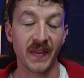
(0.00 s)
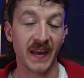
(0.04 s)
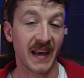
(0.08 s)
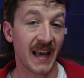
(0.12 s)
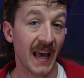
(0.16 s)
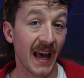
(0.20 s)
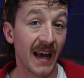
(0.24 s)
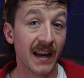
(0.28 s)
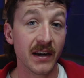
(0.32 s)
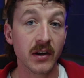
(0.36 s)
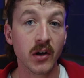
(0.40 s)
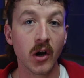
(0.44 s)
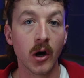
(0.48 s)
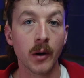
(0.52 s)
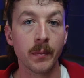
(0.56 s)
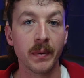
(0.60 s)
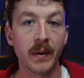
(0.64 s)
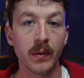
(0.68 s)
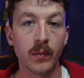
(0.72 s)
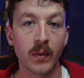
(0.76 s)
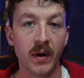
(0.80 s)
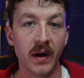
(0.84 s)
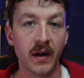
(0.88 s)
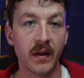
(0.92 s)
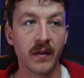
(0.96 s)
they can copy
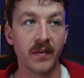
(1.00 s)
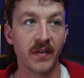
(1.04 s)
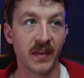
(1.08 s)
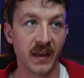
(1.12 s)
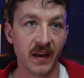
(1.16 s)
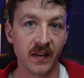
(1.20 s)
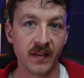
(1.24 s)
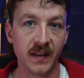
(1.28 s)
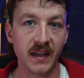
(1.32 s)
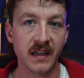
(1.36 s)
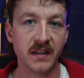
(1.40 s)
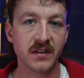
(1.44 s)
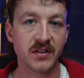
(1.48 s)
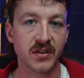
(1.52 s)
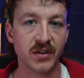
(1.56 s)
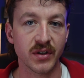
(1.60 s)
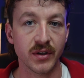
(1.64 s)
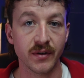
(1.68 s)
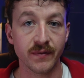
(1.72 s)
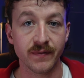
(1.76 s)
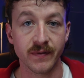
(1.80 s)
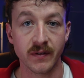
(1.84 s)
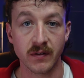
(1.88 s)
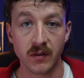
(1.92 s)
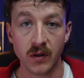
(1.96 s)
what the elites do
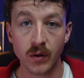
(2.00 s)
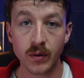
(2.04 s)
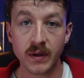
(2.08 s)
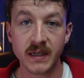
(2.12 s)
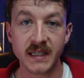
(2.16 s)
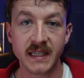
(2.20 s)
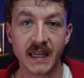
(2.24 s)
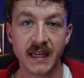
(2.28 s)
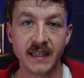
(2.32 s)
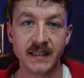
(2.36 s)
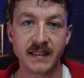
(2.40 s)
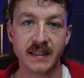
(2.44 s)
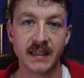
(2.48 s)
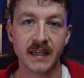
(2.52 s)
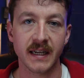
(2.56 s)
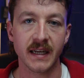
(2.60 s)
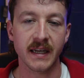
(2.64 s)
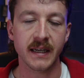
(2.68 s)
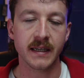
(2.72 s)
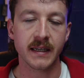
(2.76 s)
for low intensity.